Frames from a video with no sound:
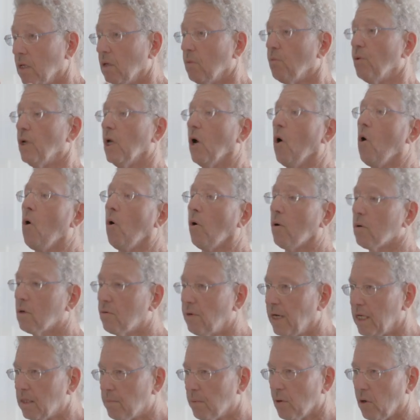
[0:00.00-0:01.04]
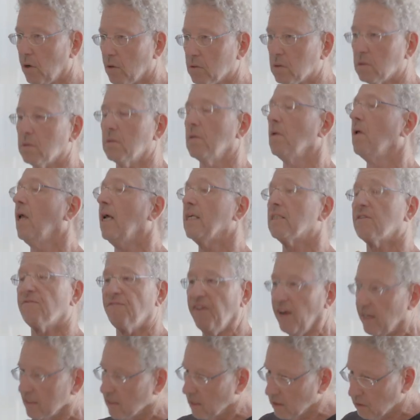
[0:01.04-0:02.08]
We all create blocks as
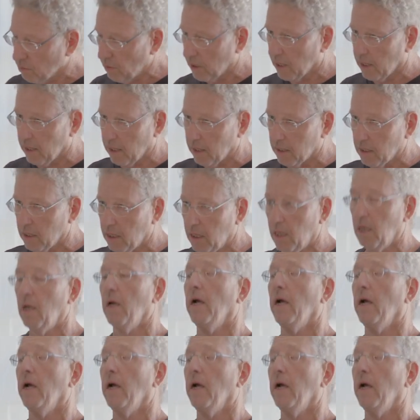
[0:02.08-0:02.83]
fast as we can,